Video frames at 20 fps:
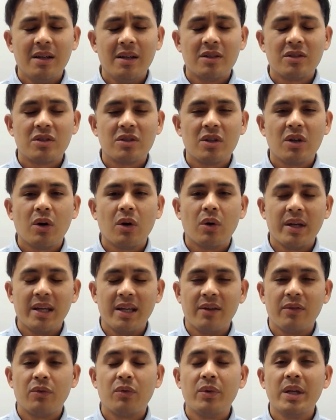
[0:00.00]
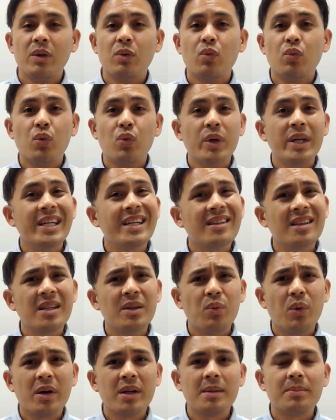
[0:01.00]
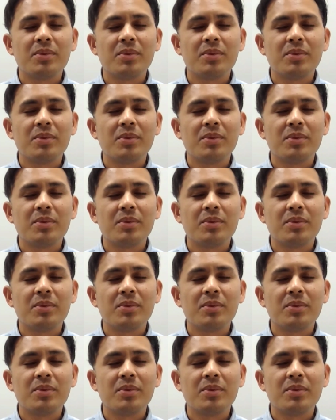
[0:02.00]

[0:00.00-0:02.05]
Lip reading: So if we really want